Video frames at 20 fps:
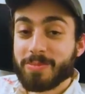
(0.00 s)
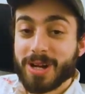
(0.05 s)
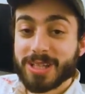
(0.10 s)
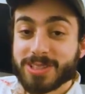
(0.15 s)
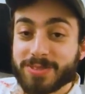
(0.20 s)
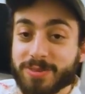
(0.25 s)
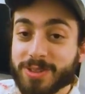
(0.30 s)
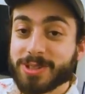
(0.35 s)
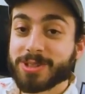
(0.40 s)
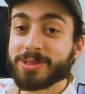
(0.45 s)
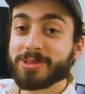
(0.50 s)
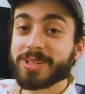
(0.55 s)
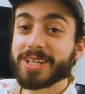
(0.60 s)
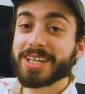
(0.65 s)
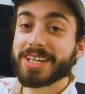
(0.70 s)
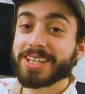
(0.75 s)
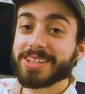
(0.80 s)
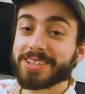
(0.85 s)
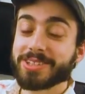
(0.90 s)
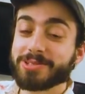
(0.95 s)
much for
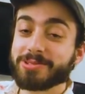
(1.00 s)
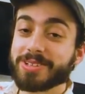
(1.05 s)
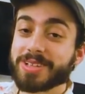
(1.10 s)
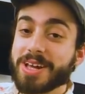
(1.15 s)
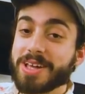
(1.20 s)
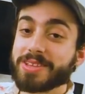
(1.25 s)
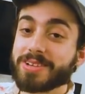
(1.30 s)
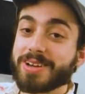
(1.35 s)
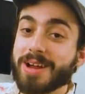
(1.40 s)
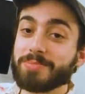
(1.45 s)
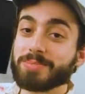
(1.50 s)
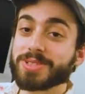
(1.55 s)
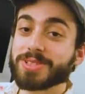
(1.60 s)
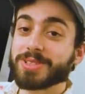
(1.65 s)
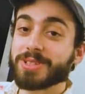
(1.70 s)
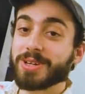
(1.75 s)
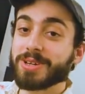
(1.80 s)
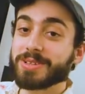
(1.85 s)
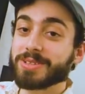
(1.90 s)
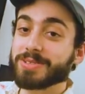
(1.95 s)
tuning in to another
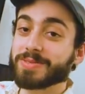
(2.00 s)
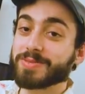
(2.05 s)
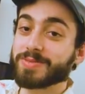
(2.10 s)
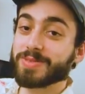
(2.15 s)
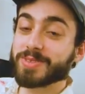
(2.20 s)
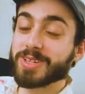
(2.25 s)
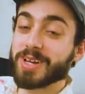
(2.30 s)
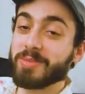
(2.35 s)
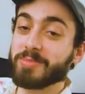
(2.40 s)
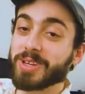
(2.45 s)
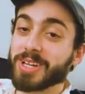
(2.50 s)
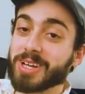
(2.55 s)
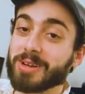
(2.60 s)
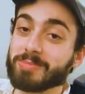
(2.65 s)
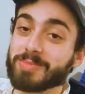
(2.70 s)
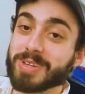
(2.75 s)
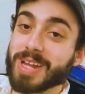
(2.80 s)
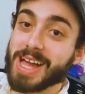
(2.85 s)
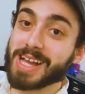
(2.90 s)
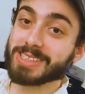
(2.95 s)
episode of Coming
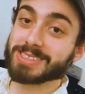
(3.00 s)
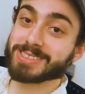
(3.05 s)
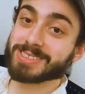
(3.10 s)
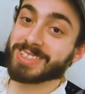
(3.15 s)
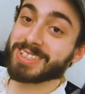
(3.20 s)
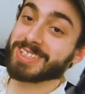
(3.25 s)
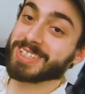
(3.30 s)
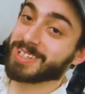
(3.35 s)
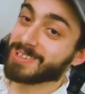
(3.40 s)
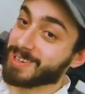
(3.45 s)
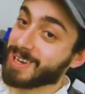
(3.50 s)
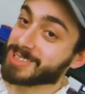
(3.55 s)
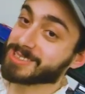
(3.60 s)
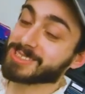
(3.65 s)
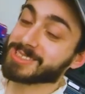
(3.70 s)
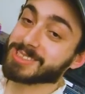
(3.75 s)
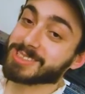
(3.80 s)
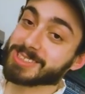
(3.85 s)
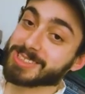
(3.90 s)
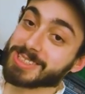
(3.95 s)
Up Next here on
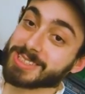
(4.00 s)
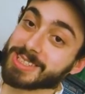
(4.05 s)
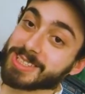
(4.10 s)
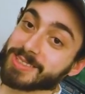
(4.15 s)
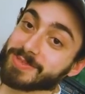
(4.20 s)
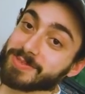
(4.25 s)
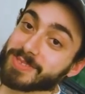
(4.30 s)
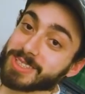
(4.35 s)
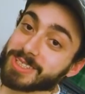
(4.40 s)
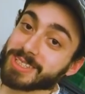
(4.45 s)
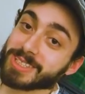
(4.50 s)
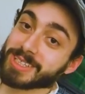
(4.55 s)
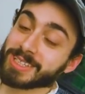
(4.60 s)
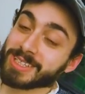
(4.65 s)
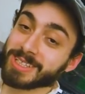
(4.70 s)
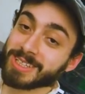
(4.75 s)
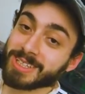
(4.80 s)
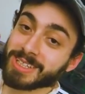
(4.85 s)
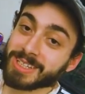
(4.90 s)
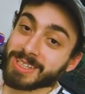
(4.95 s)
CCTV.
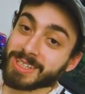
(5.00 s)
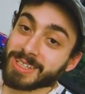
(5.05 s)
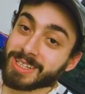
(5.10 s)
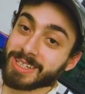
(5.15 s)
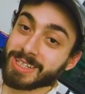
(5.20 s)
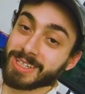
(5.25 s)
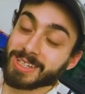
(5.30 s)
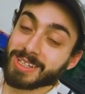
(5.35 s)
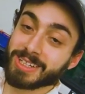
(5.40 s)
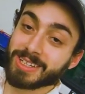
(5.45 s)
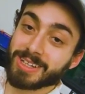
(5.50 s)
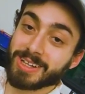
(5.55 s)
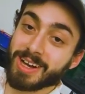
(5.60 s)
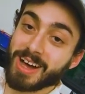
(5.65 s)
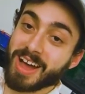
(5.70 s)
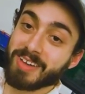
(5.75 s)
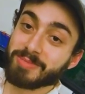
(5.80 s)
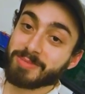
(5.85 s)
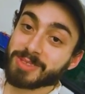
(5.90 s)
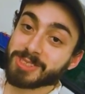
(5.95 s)

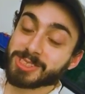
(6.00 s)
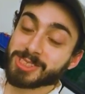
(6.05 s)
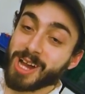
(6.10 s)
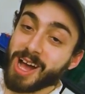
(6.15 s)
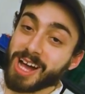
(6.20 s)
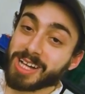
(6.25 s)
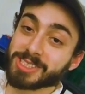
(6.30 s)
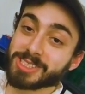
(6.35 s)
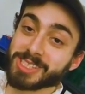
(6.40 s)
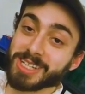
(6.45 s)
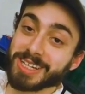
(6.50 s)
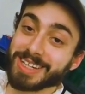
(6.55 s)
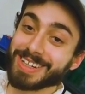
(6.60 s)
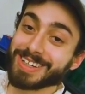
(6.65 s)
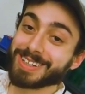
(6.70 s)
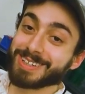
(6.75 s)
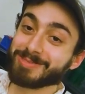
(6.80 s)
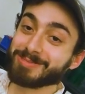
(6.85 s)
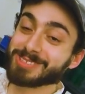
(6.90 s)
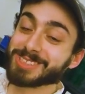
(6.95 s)
I've been Josh, and
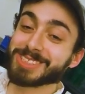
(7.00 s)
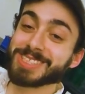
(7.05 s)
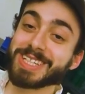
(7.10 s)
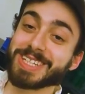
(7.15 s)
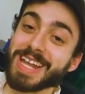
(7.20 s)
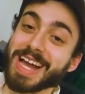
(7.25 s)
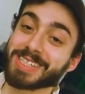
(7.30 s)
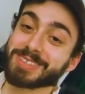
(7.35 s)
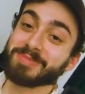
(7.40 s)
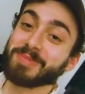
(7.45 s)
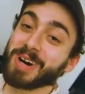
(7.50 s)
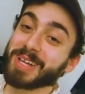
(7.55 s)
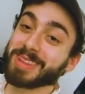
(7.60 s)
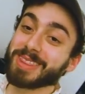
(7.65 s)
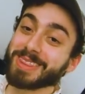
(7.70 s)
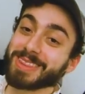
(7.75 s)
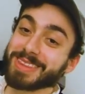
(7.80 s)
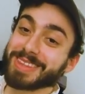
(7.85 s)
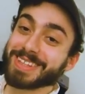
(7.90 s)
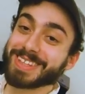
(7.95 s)
see you next
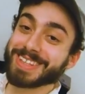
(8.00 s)
month.